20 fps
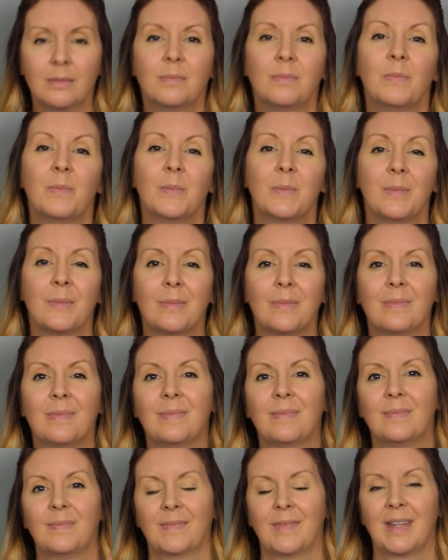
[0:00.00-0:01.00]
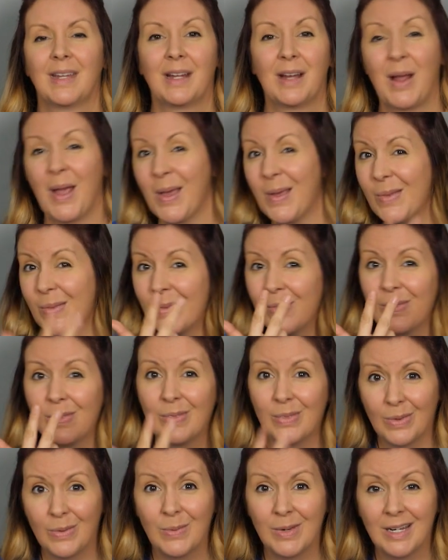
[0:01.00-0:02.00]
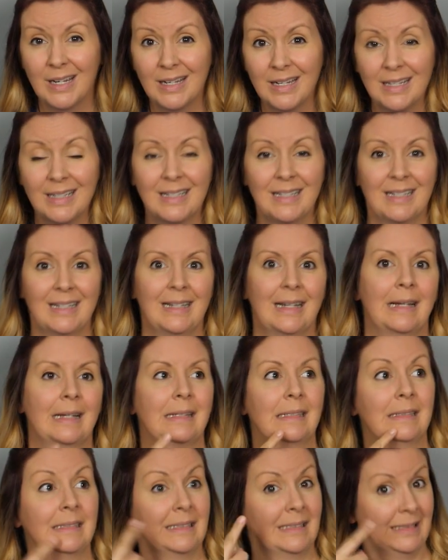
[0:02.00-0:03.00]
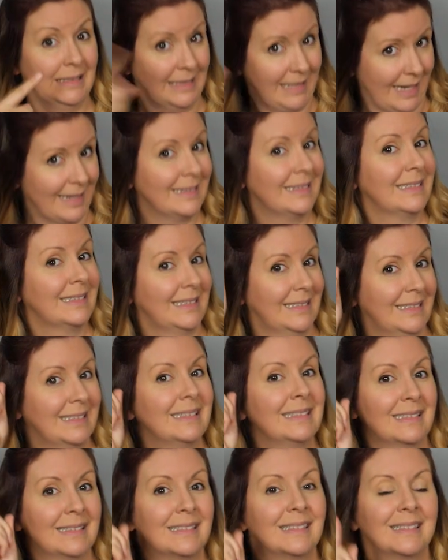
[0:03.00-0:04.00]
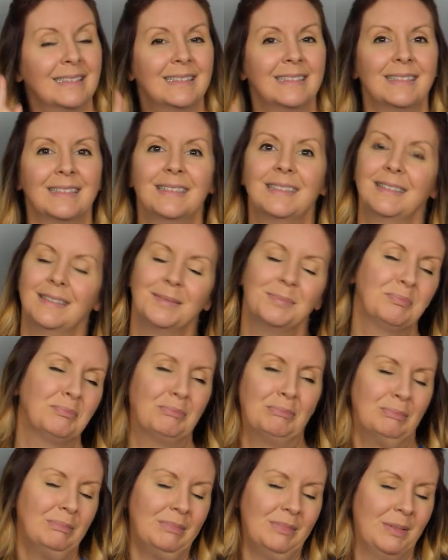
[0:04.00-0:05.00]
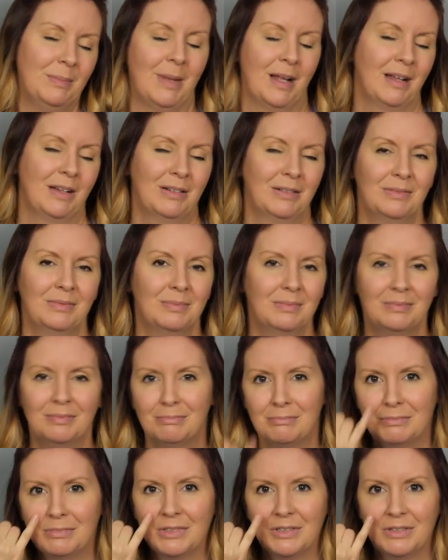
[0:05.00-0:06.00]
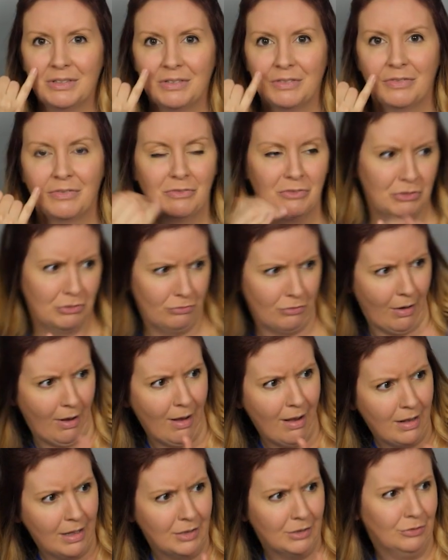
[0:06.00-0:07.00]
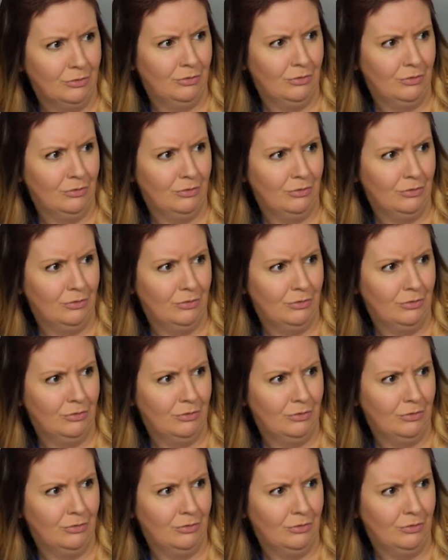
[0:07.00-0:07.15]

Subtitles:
Rolling 3 exclamation points mean 3 successes, no matter if you are challenging or defending.